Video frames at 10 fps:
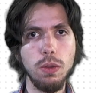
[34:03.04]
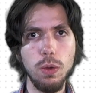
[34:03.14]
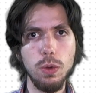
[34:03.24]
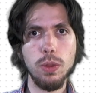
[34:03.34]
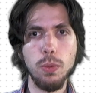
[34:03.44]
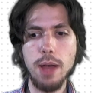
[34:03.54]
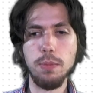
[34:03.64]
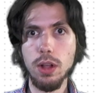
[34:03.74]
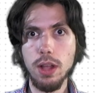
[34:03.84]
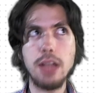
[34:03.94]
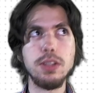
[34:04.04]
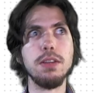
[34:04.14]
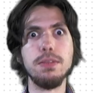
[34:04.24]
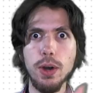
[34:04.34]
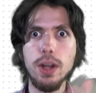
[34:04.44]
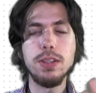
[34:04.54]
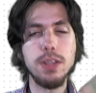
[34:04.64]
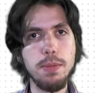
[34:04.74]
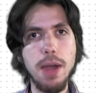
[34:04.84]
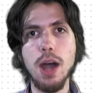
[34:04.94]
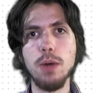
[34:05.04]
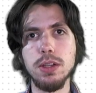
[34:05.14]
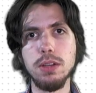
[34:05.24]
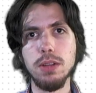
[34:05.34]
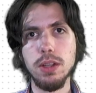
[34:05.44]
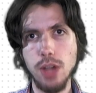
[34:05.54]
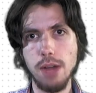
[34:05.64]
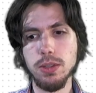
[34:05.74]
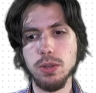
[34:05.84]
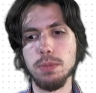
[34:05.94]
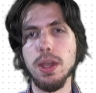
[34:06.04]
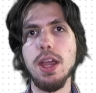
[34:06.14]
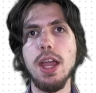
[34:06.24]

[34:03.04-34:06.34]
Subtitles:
to the web? Well, it has to convert it somehow to JavaScript.